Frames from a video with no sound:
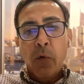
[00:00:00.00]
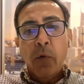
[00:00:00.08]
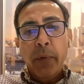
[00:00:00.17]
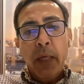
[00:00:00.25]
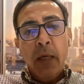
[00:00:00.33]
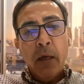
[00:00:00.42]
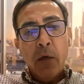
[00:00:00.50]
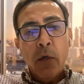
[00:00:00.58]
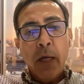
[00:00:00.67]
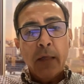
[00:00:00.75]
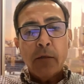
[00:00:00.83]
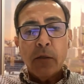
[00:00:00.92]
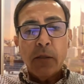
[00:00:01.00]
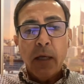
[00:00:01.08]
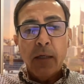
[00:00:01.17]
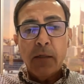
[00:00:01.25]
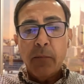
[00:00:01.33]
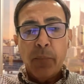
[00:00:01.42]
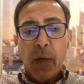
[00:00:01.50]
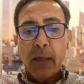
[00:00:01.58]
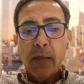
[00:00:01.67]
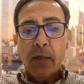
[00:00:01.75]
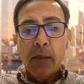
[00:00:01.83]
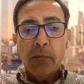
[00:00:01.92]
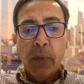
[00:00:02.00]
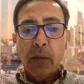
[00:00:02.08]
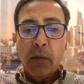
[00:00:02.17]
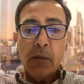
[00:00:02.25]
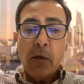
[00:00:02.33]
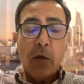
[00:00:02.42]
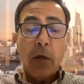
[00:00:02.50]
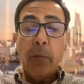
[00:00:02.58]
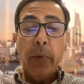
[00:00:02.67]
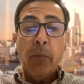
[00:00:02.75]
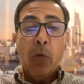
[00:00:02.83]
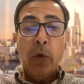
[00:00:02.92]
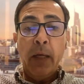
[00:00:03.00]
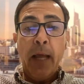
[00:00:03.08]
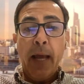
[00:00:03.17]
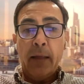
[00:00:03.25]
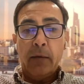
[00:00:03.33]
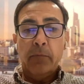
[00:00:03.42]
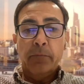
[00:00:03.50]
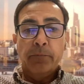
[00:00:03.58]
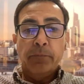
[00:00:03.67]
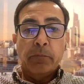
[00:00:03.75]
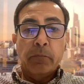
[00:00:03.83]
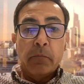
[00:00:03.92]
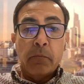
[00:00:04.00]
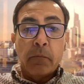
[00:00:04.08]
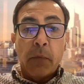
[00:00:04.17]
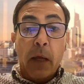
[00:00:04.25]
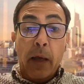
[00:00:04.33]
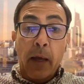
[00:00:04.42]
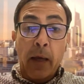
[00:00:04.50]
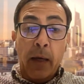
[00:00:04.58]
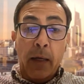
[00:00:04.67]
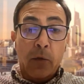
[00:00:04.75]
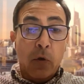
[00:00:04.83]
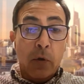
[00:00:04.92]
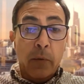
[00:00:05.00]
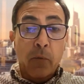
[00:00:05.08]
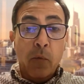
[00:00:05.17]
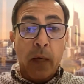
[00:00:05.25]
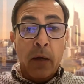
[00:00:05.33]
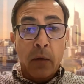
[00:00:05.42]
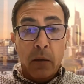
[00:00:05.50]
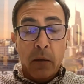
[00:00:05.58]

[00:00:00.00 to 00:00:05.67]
would be a good exercise and practice, but it's not going to be more than that." And I told him, well,